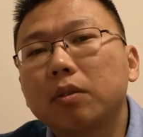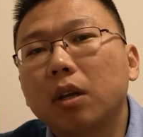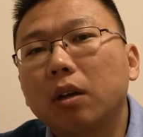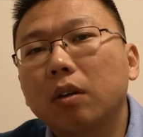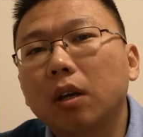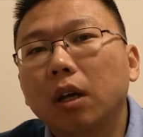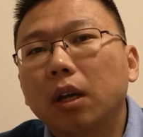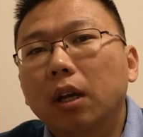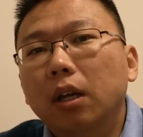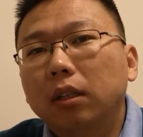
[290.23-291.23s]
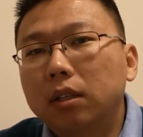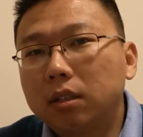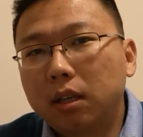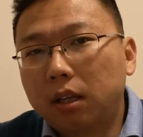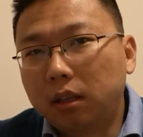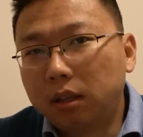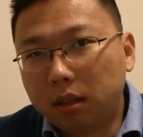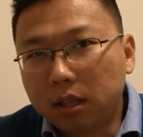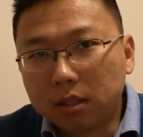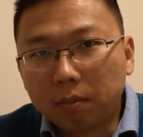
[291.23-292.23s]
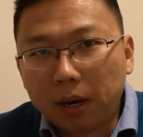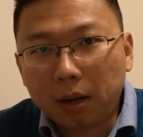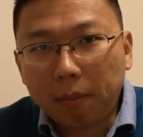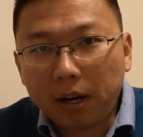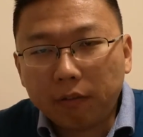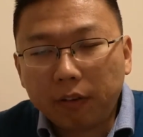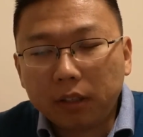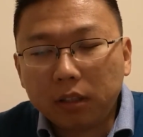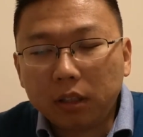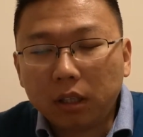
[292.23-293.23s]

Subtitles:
So there's some other benefit,